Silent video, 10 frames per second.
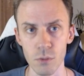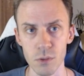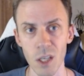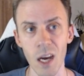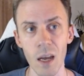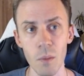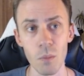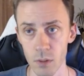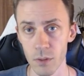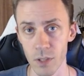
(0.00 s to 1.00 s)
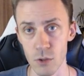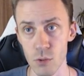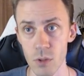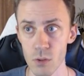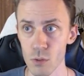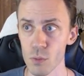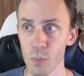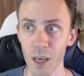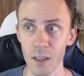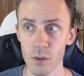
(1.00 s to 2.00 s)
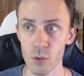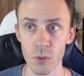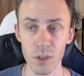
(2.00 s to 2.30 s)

time that you need to spend doing